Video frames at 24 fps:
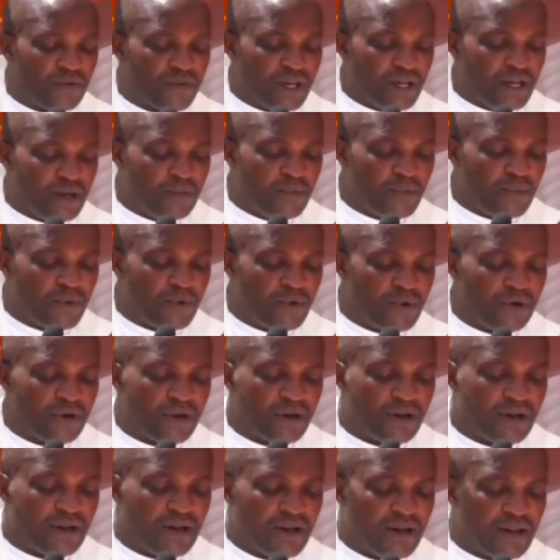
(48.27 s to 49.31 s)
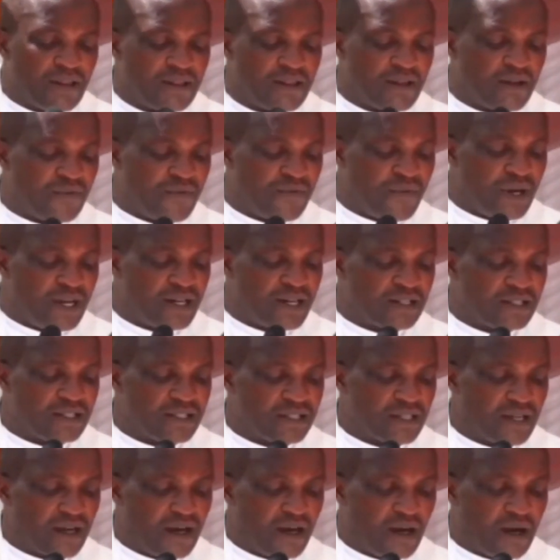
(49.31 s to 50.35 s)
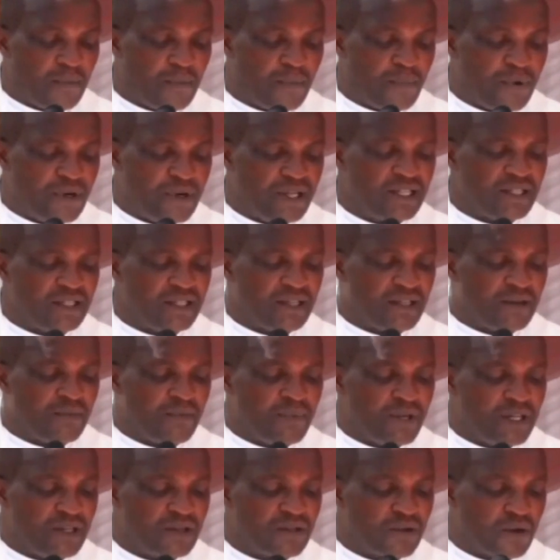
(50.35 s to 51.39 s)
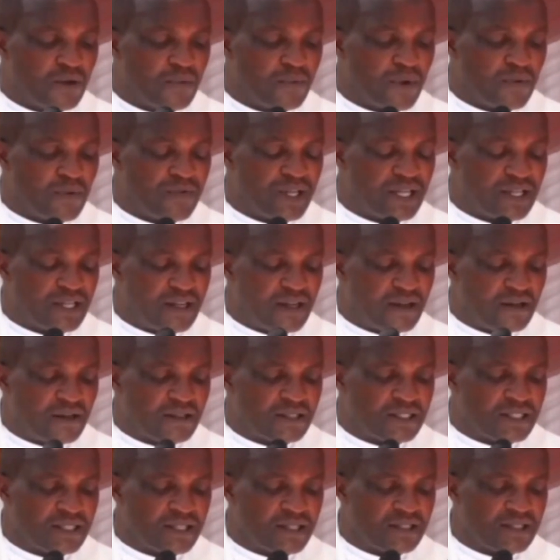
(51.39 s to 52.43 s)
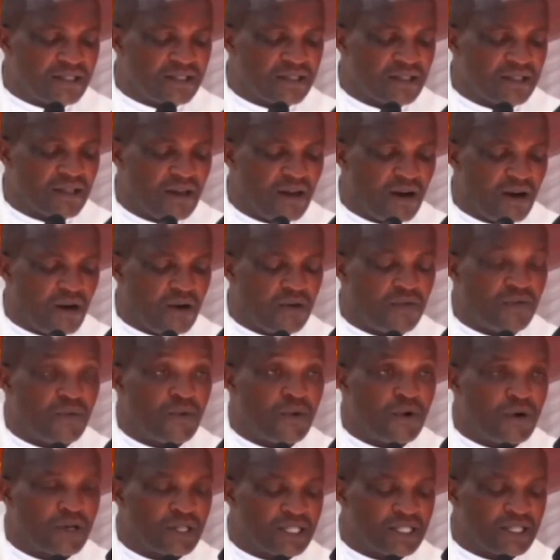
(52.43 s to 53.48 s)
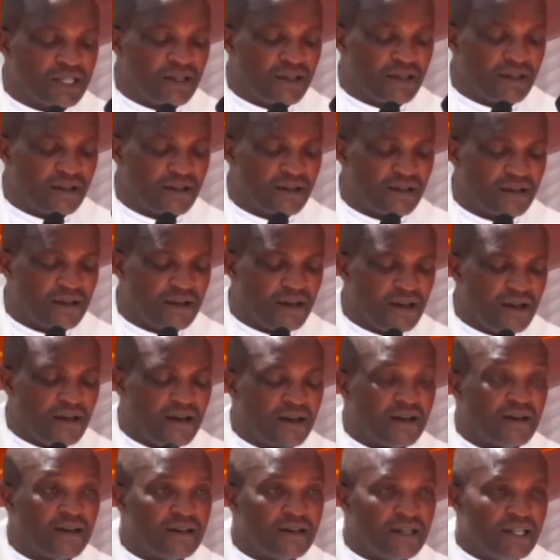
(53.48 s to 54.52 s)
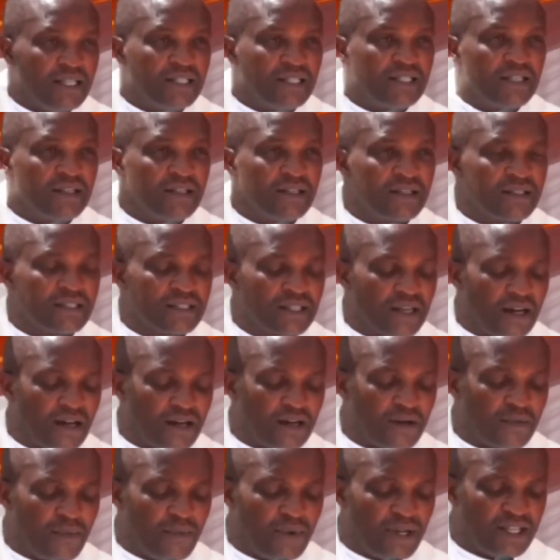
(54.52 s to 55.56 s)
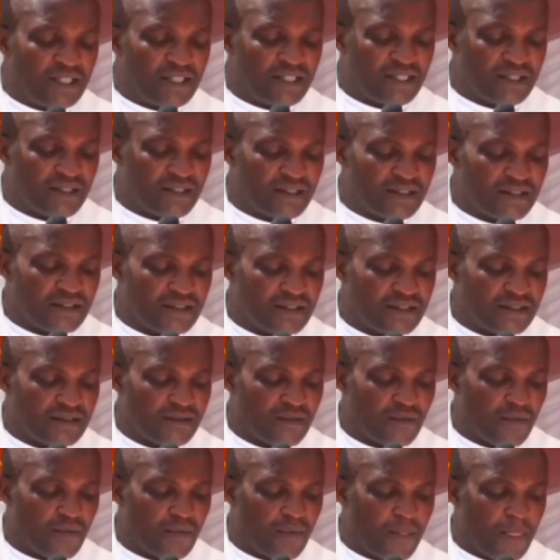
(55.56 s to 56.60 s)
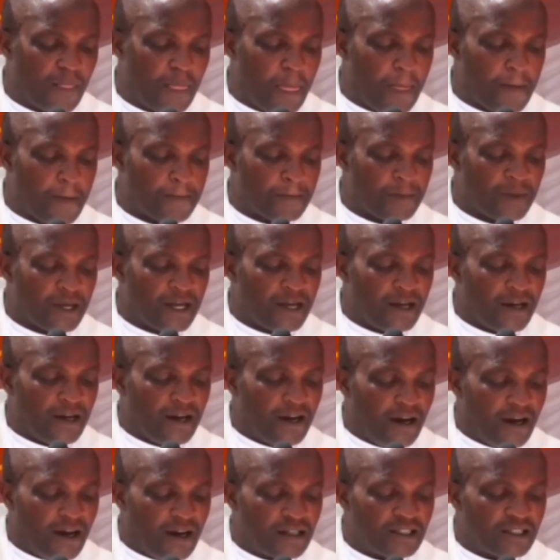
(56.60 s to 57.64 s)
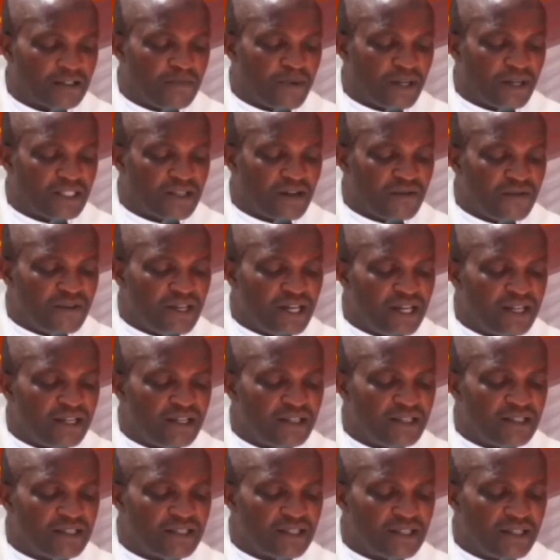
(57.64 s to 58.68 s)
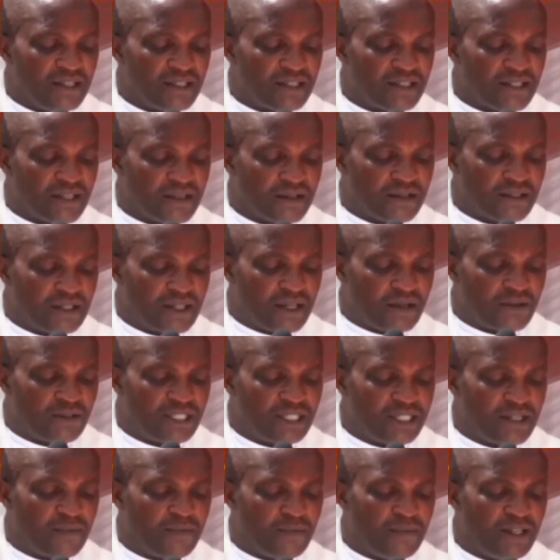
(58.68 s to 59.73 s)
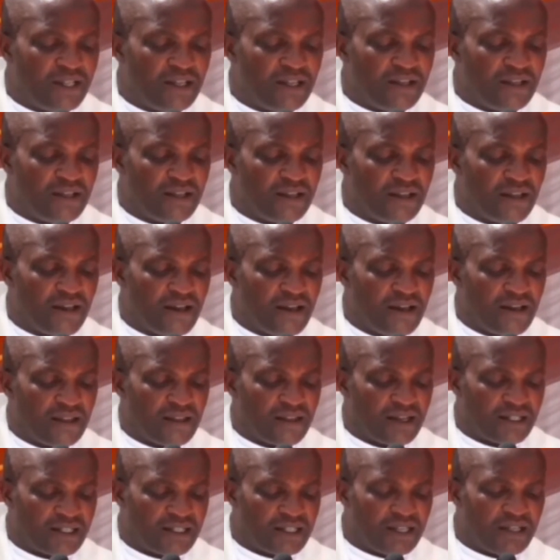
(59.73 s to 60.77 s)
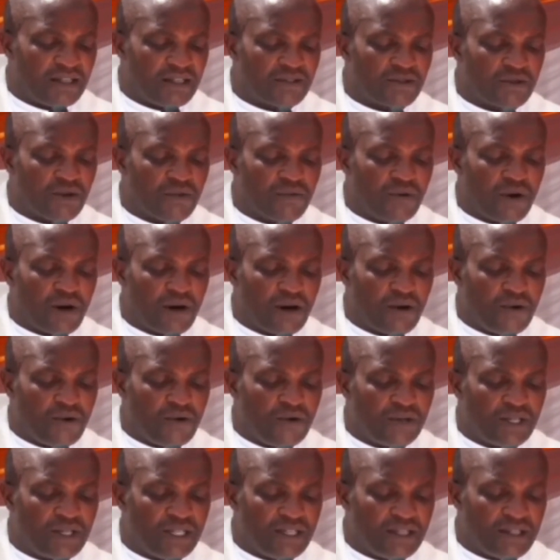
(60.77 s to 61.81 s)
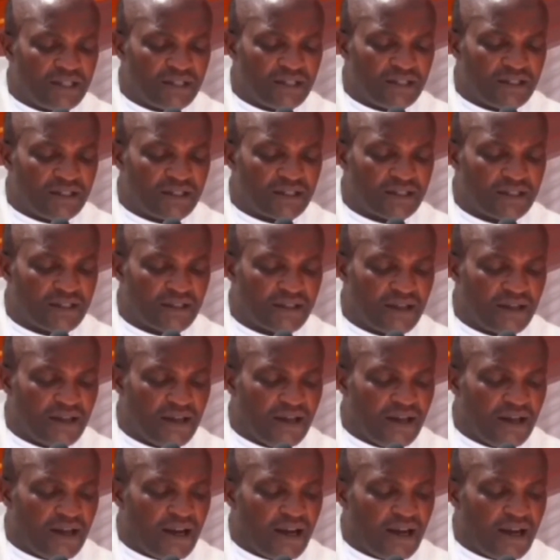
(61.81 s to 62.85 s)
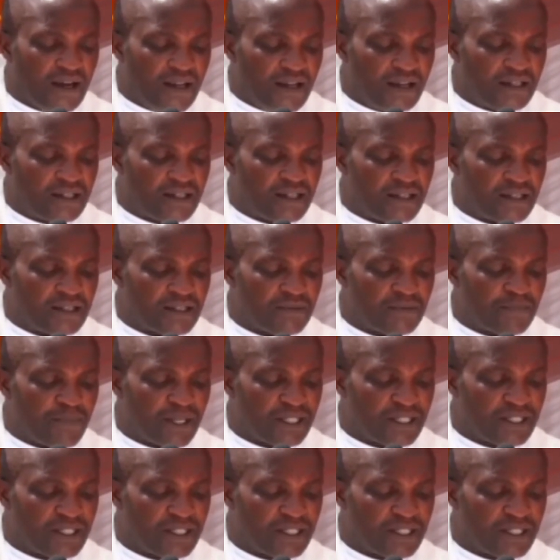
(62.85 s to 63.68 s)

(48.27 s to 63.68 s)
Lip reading: of Embu, the first appointed Bishop of the Diocese of Wote, greetings and blessings. As perseverance is undoubtedly the test of our good deeds, let us